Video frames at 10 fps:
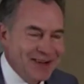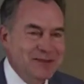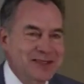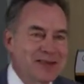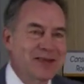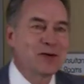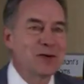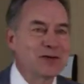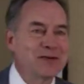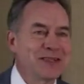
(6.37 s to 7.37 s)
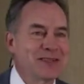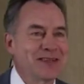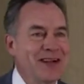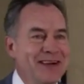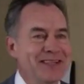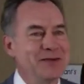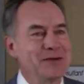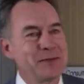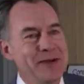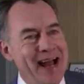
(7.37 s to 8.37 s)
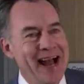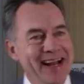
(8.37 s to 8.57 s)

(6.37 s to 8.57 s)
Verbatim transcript: I'm Mr. Thorne, Divisional Director. You must be